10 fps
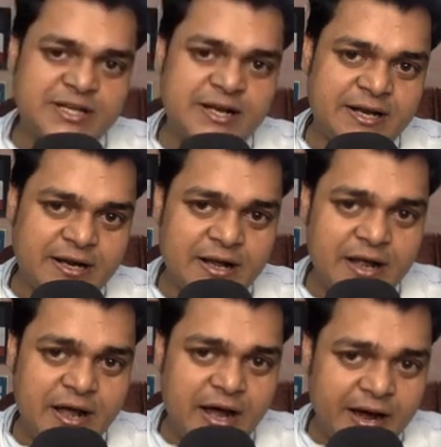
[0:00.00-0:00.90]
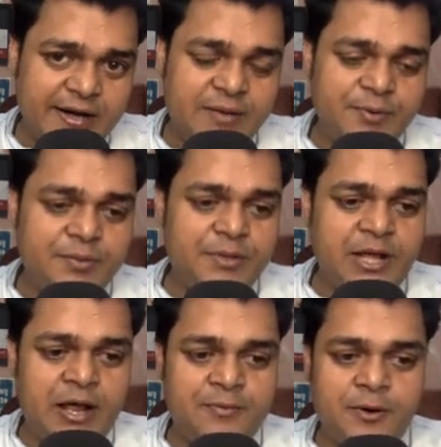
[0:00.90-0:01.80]
RDP with
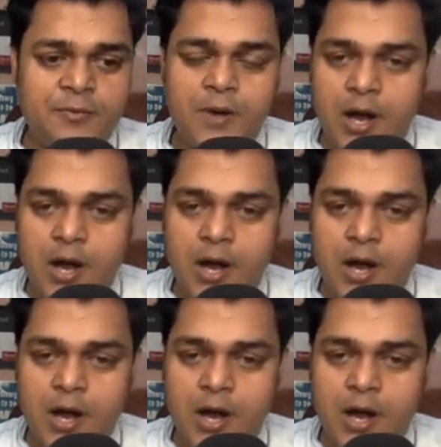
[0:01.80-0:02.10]
the help of